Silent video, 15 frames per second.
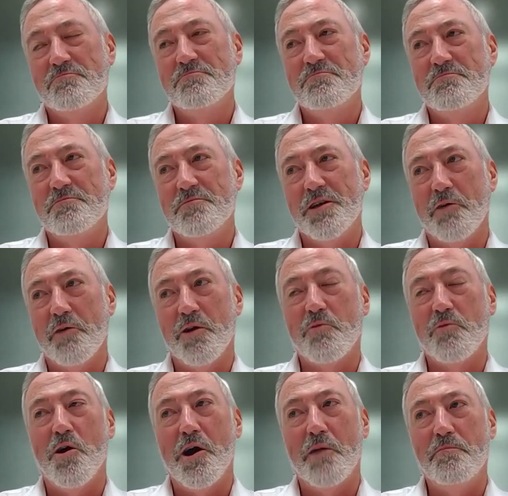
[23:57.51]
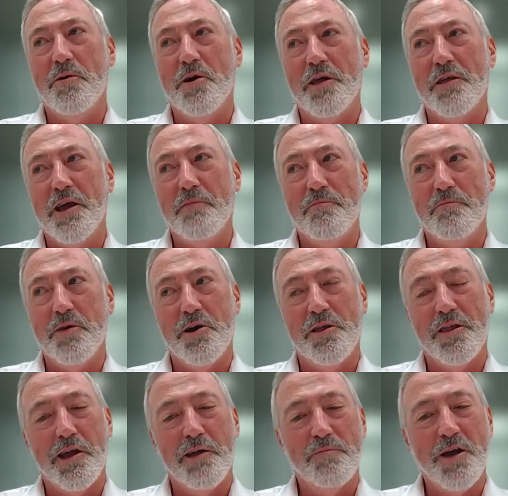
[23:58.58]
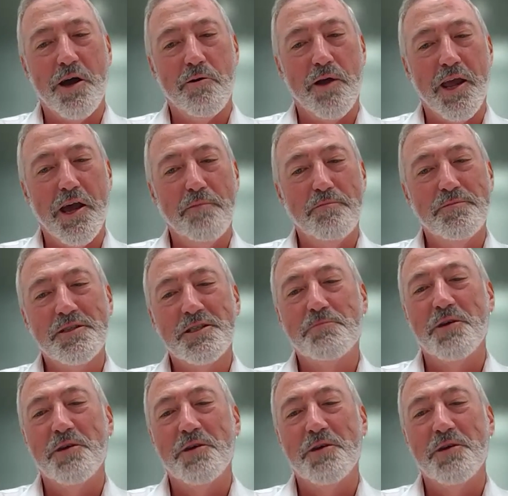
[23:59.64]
required by them, by their OEMs,